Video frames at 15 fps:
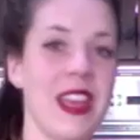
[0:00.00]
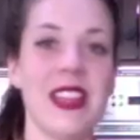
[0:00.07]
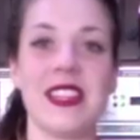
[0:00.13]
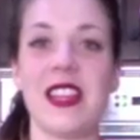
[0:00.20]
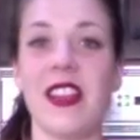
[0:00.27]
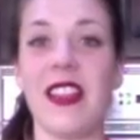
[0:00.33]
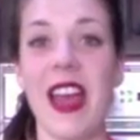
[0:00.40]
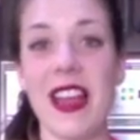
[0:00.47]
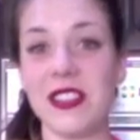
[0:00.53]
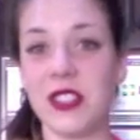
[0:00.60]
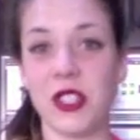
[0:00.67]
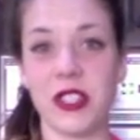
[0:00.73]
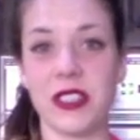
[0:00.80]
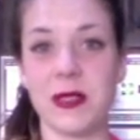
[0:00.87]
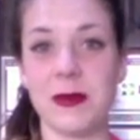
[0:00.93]
Now
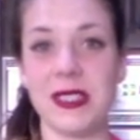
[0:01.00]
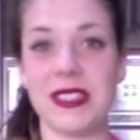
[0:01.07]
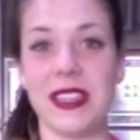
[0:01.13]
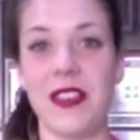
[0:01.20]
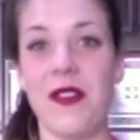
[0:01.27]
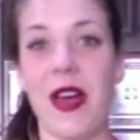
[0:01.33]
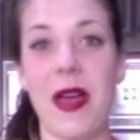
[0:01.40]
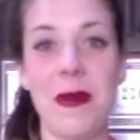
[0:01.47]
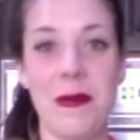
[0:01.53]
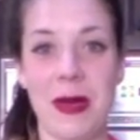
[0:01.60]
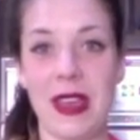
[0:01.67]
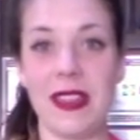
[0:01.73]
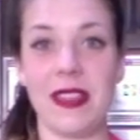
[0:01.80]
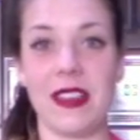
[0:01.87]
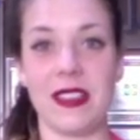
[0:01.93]
last Christmas Eve I
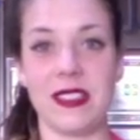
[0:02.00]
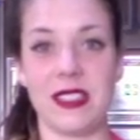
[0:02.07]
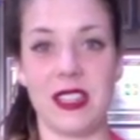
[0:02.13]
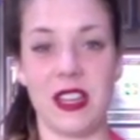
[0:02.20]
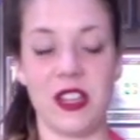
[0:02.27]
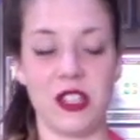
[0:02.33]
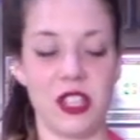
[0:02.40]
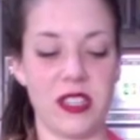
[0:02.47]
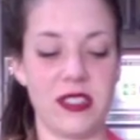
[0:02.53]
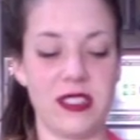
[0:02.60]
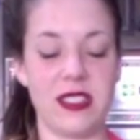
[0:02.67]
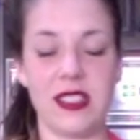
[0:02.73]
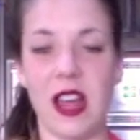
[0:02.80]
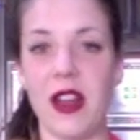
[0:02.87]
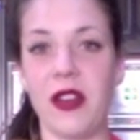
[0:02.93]
made this dish
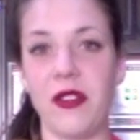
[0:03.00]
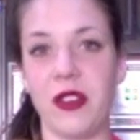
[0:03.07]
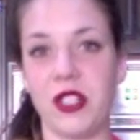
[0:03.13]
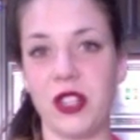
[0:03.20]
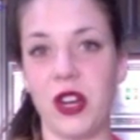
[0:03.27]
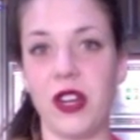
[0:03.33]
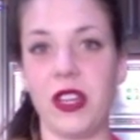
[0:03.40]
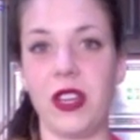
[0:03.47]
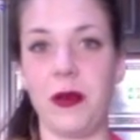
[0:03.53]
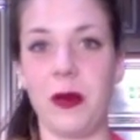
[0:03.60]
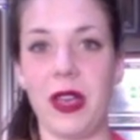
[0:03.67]
instead of a turkey.